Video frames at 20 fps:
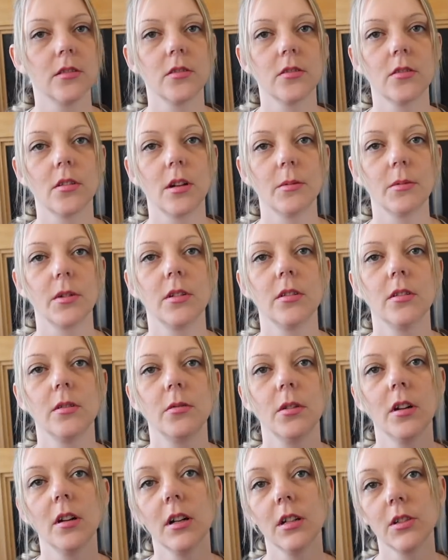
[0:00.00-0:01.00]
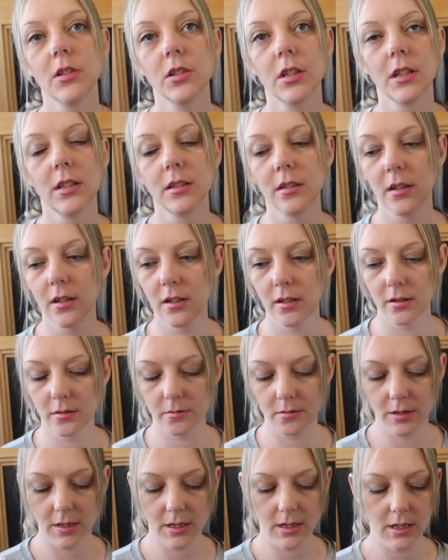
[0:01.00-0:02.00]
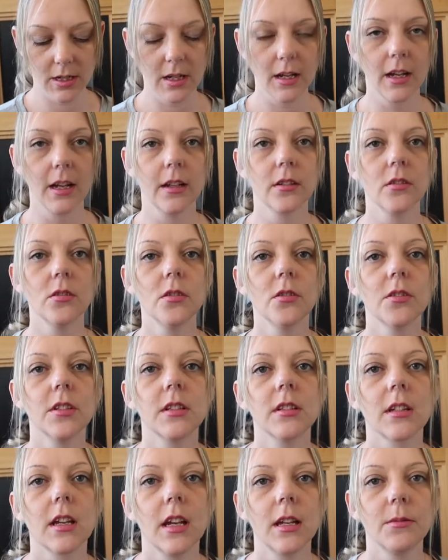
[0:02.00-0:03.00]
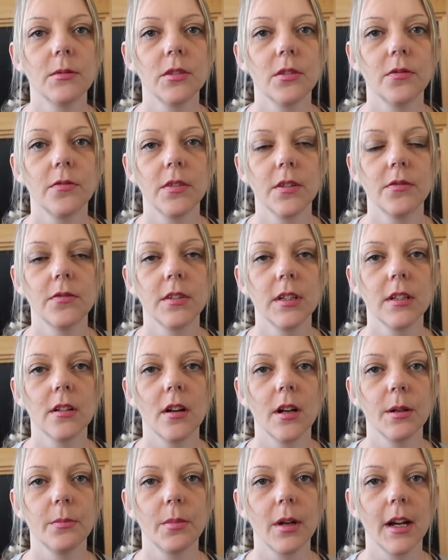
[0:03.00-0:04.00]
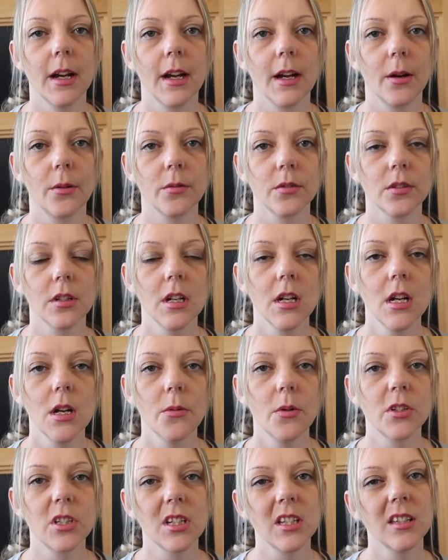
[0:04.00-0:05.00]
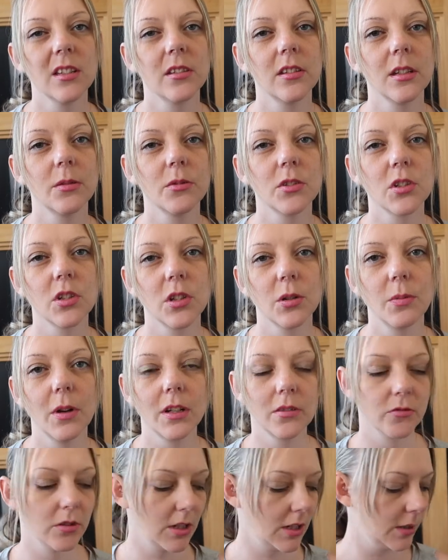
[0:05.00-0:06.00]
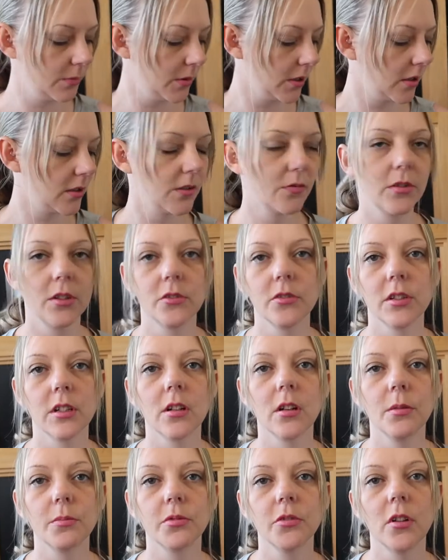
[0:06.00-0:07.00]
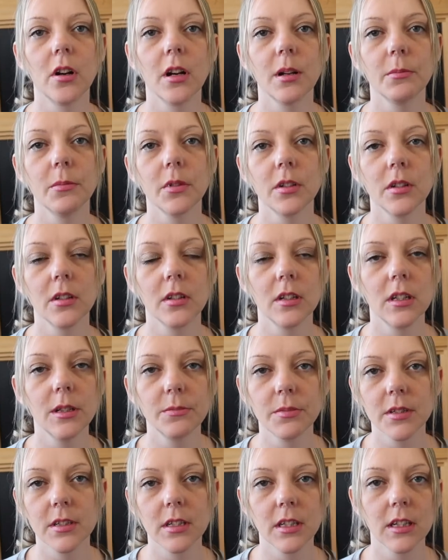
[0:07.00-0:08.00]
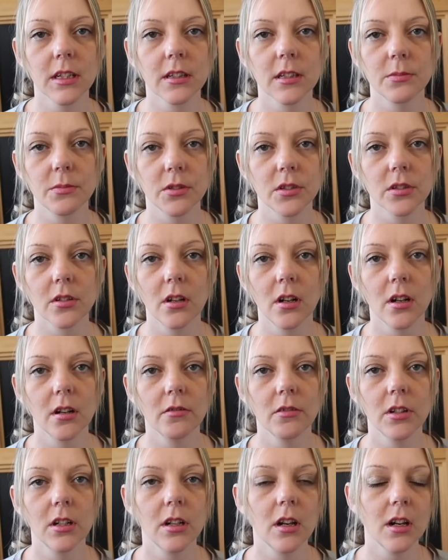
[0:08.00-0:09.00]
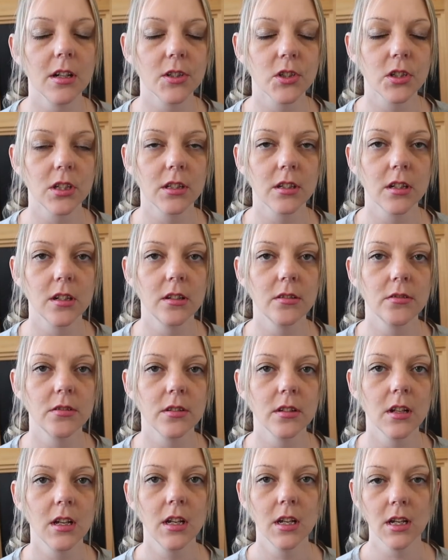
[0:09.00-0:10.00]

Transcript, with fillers: to try my new eyeshadow and all this came to £59 which I didn't think was too bad really because I've literally got primer, lipsticks, mascara, eyeshadows,